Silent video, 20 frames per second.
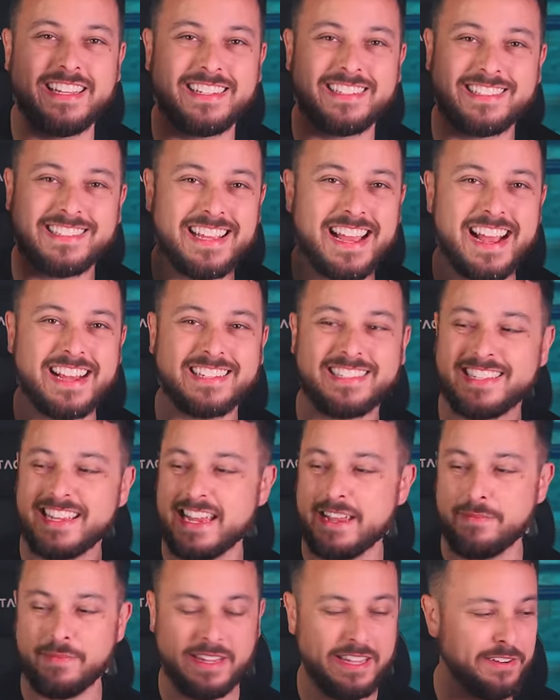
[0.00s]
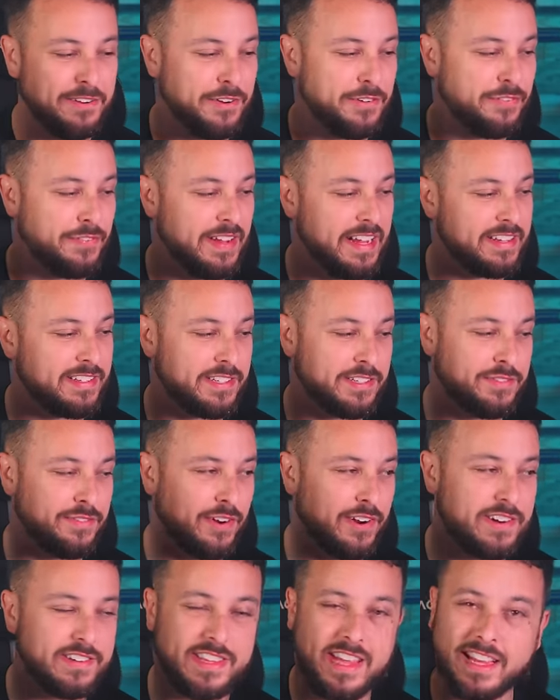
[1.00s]
exact same interface as
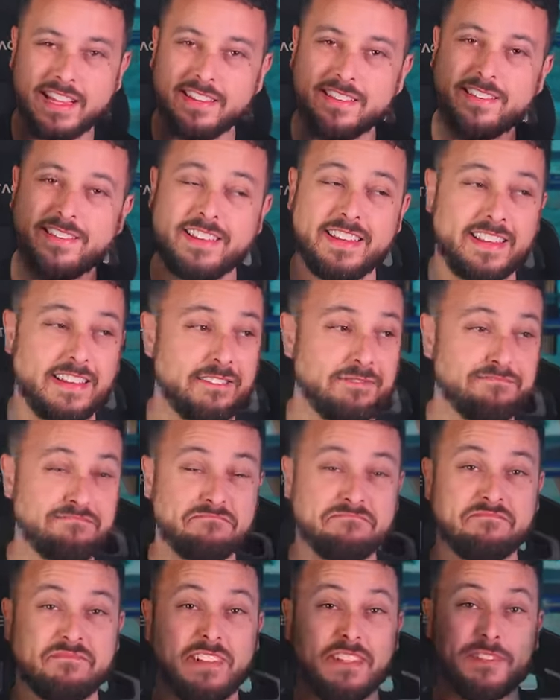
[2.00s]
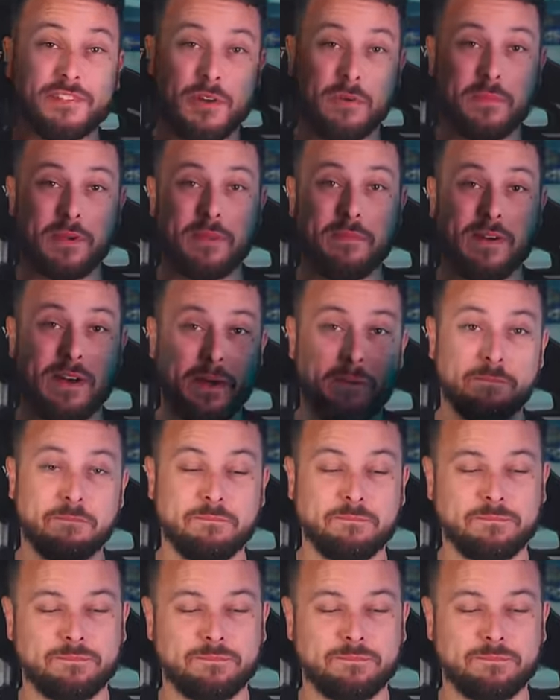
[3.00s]
far as I can see. Let's open them up.